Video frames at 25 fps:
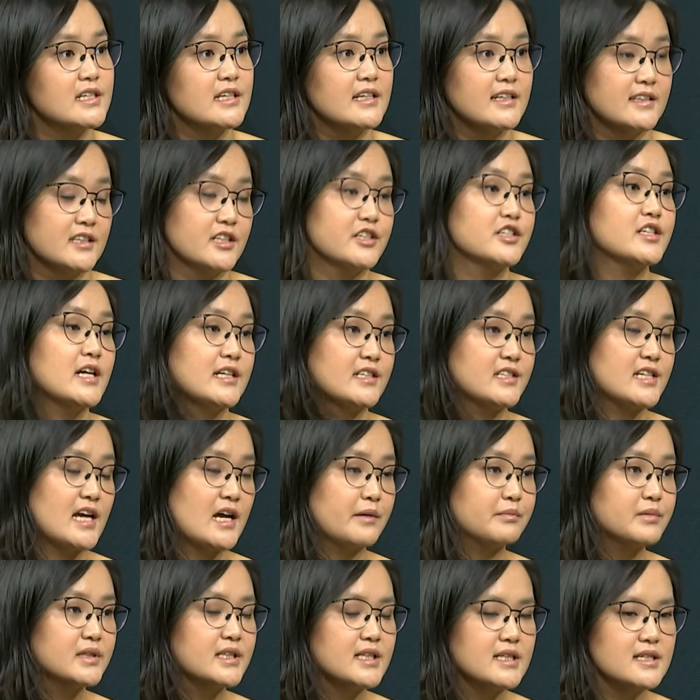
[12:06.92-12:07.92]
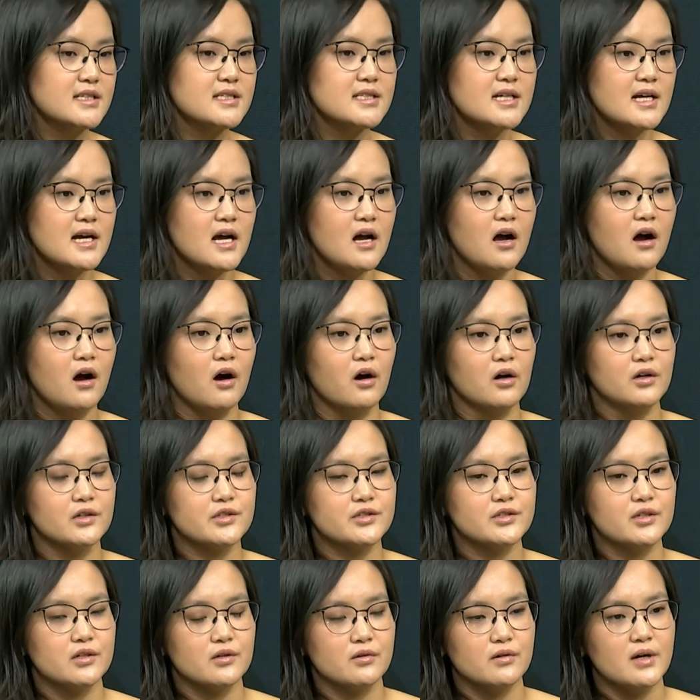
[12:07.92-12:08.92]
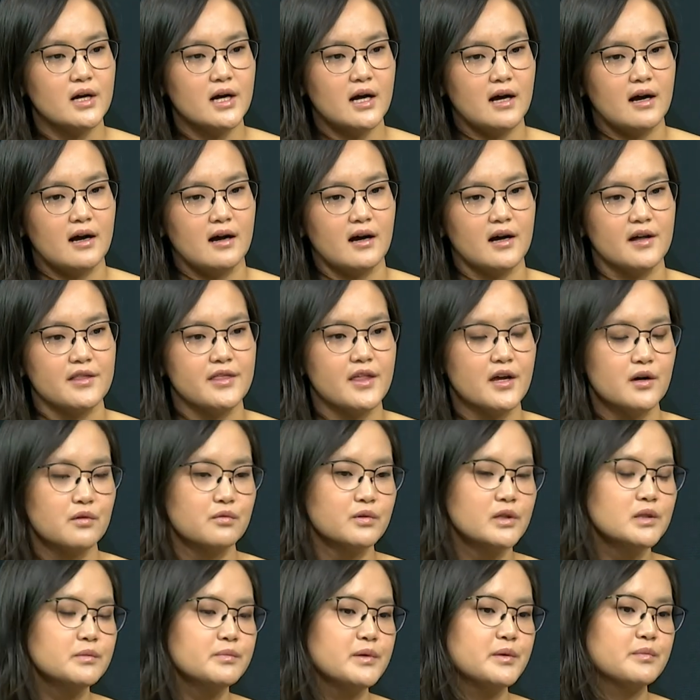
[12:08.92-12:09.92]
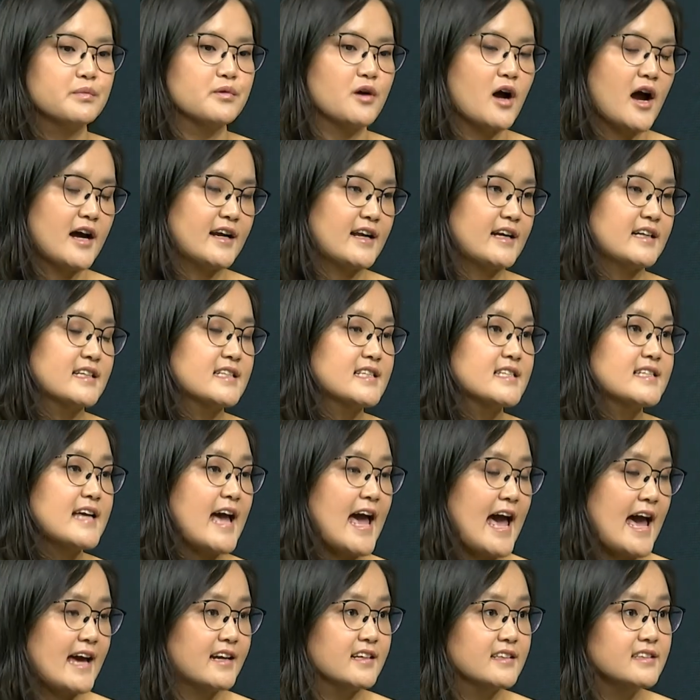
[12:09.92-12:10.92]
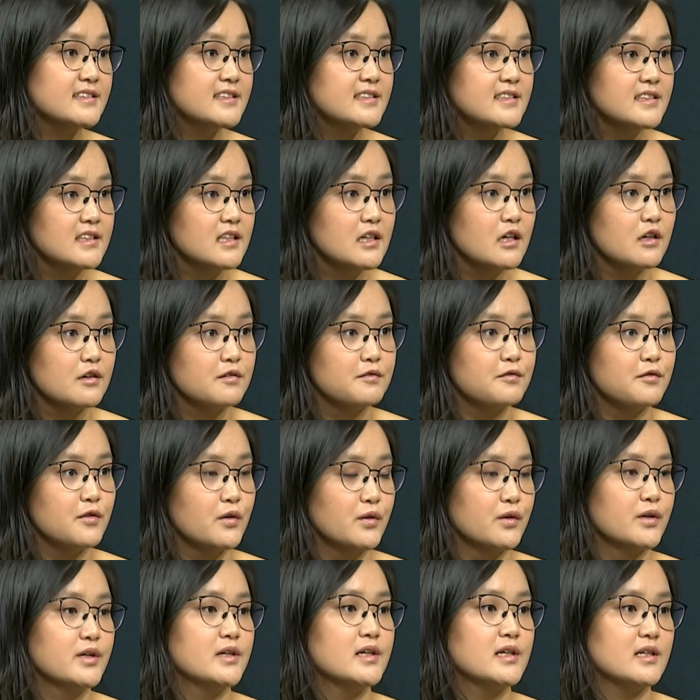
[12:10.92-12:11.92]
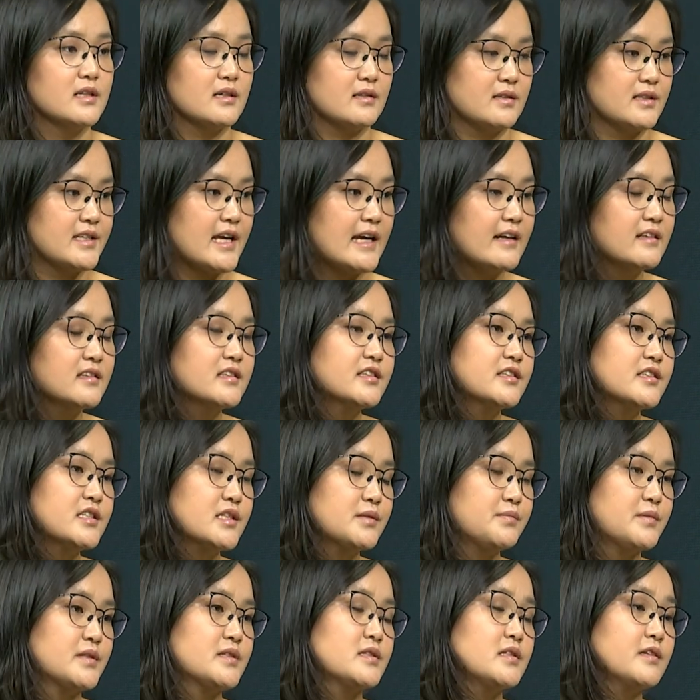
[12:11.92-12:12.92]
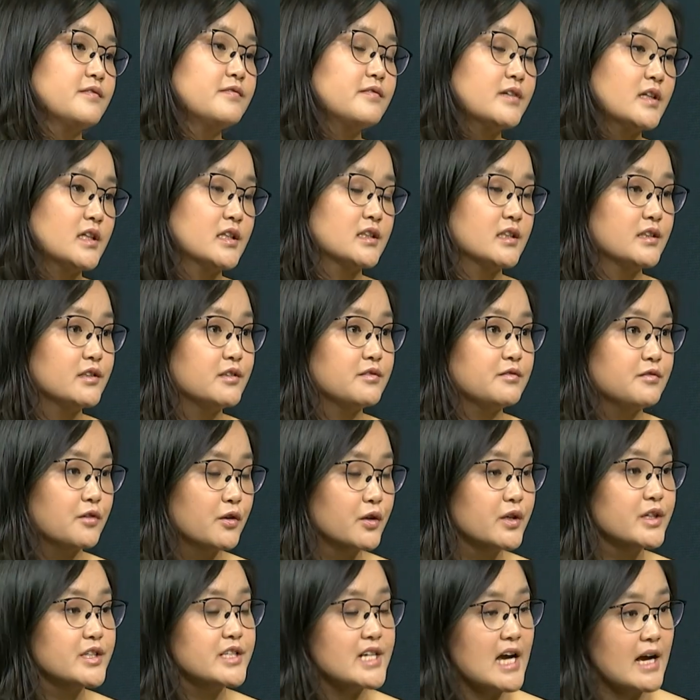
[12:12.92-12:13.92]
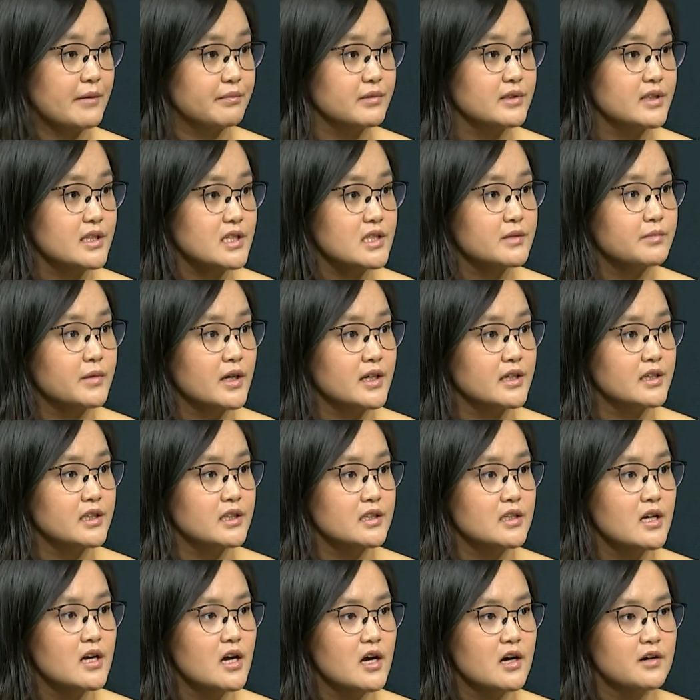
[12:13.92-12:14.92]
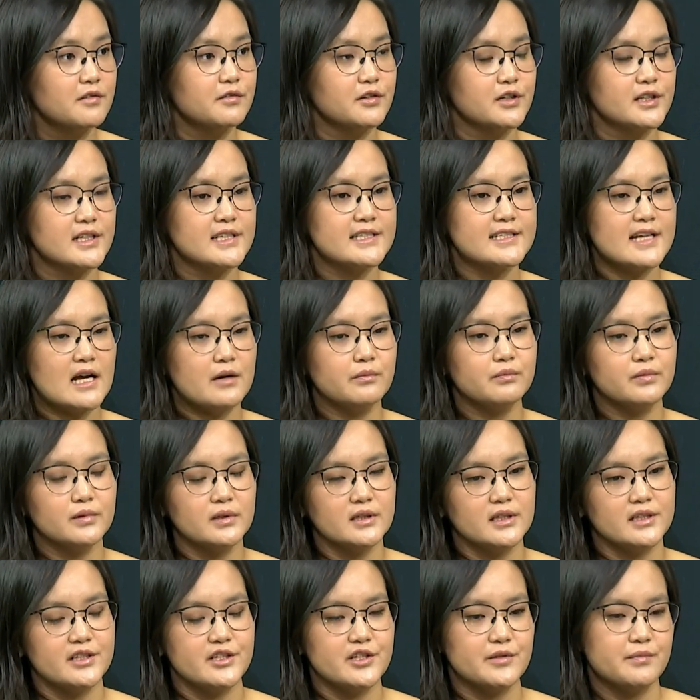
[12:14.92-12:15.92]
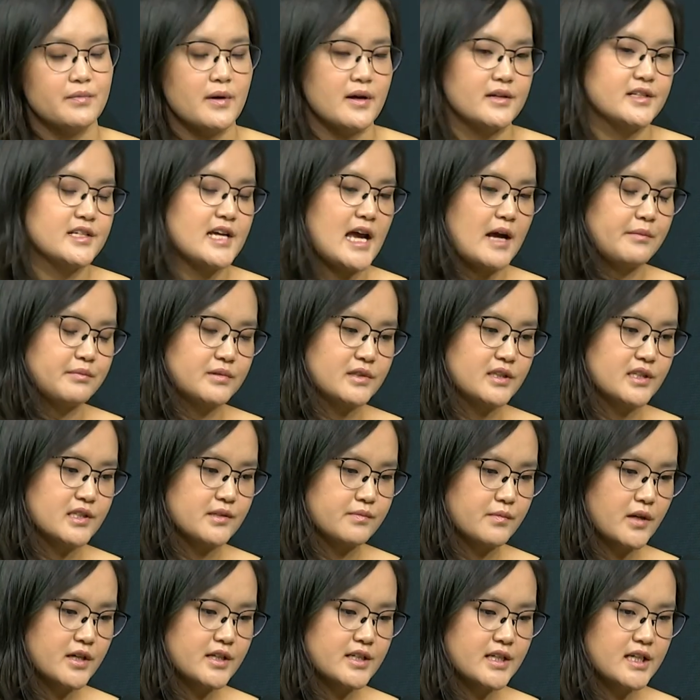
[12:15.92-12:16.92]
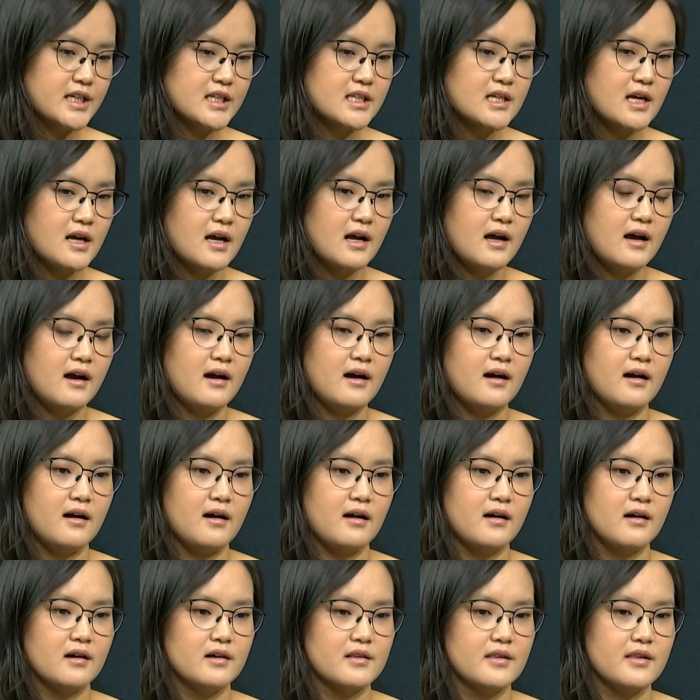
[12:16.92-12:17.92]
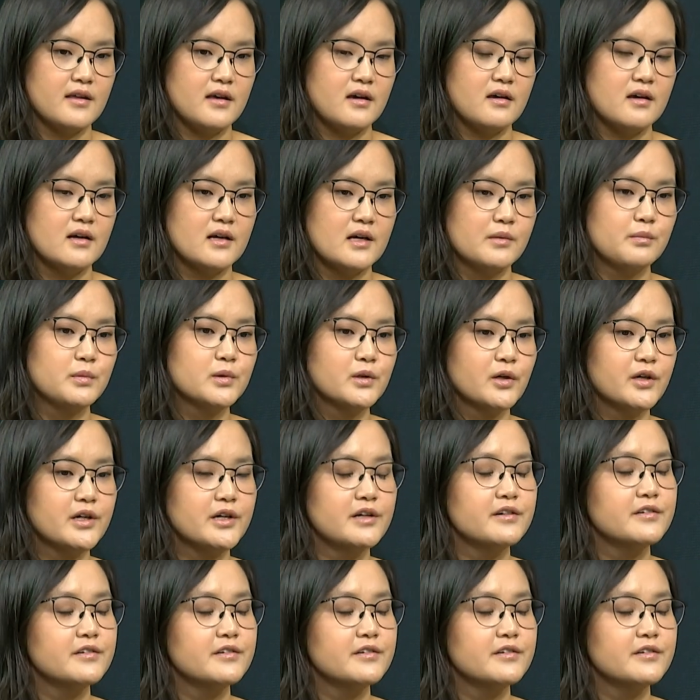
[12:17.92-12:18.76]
English and Japanese. Also, there will be products added tailored specifically for Japanese market. For example, in Japanese market, the employer